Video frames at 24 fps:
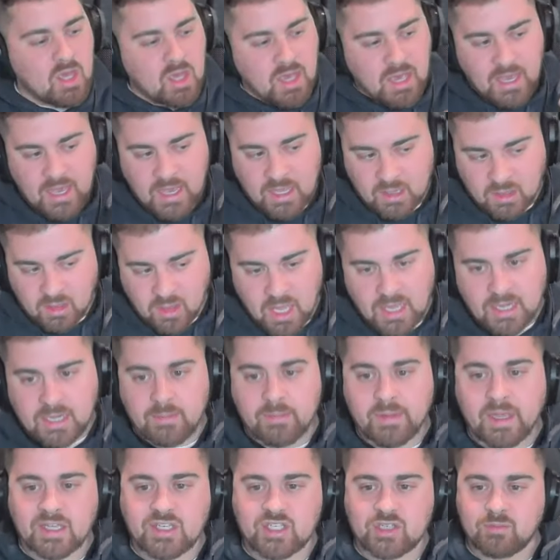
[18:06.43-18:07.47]
and let him
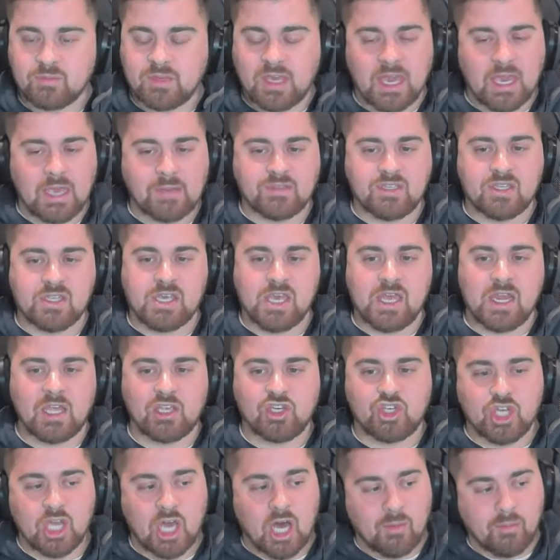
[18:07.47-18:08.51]
get some games in the
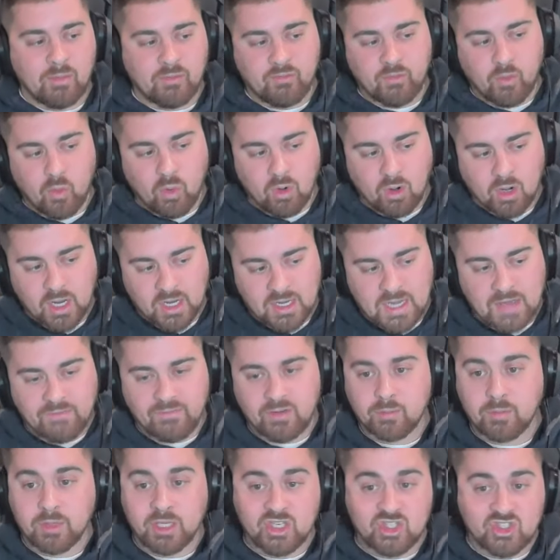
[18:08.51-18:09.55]
NHL before
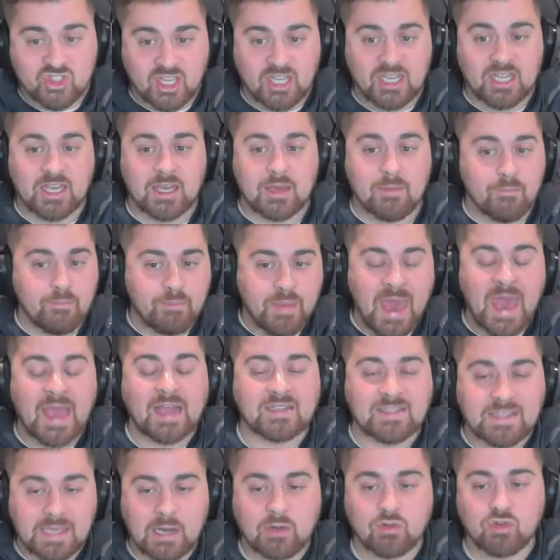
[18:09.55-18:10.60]
inevitably sending him
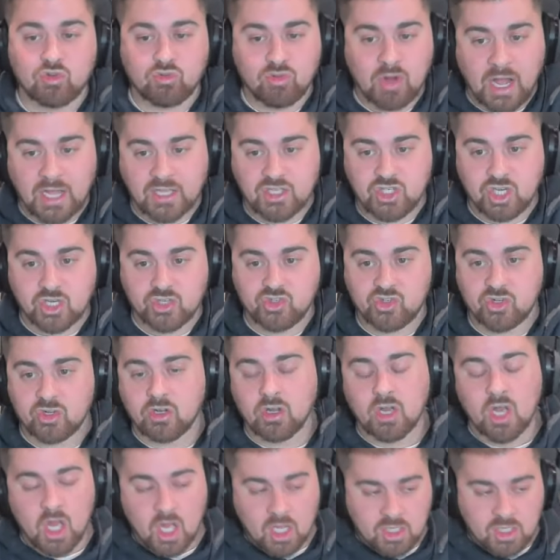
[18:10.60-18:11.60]
back down to Rochester